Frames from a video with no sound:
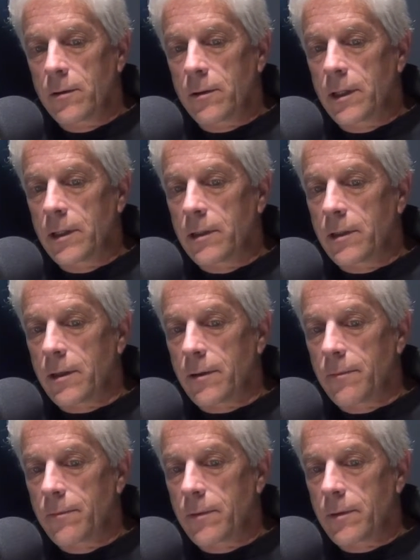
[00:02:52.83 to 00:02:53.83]
in
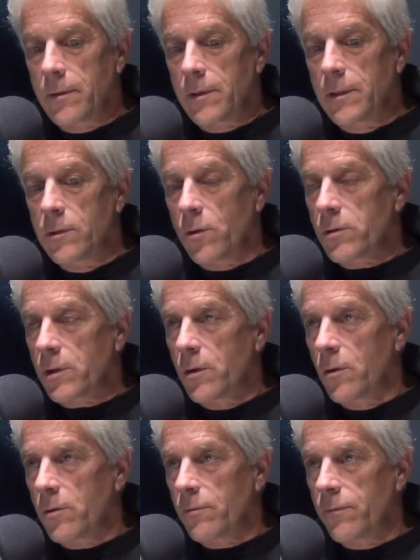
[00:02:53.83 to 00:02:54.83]
the North
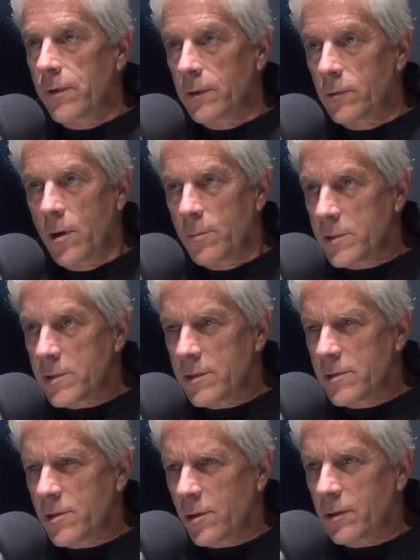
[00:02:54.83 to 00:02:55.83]
Dakota field, almost
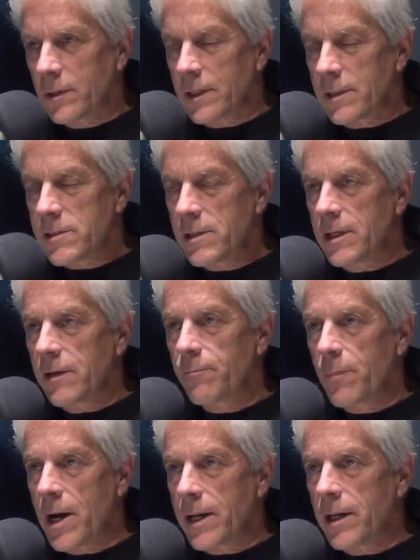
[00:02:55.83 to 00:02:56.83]
encircling the city of
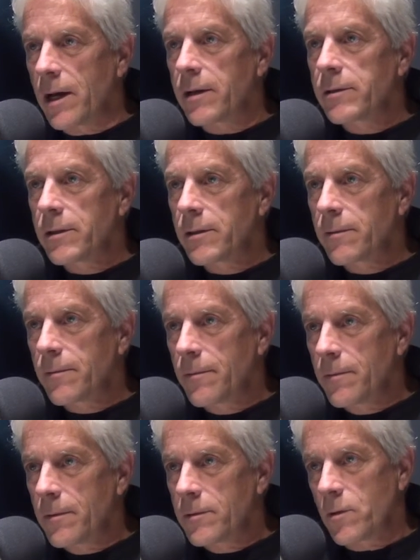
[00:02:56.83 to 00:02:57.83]
Minot.
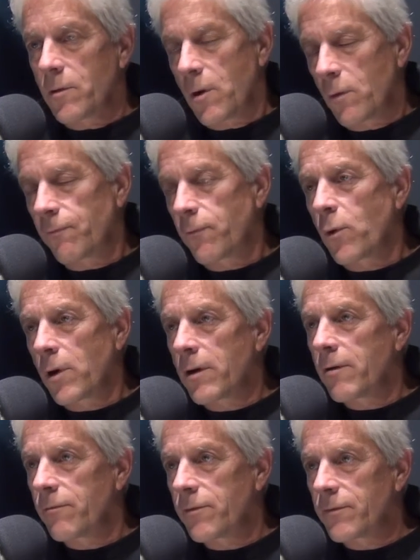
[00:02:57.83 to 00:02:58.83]
So the
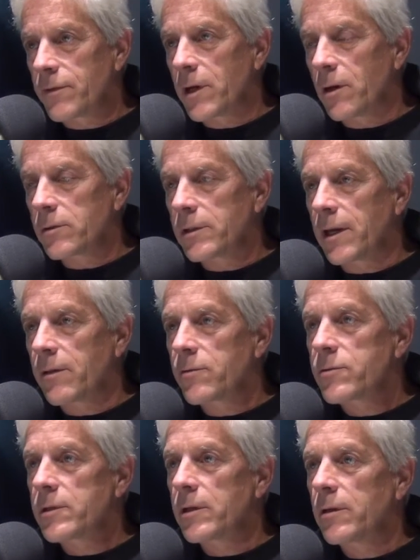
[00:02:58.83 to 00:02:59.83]
450 altogether
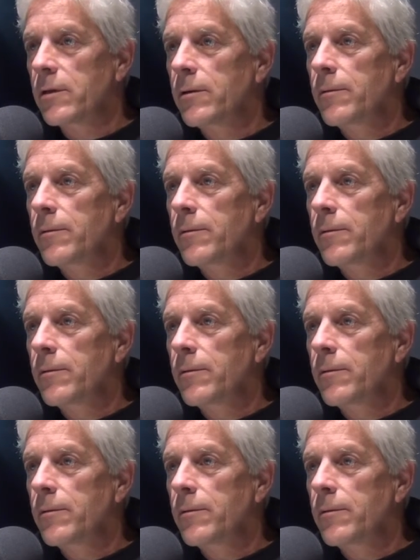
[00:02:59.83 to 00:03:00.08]
still.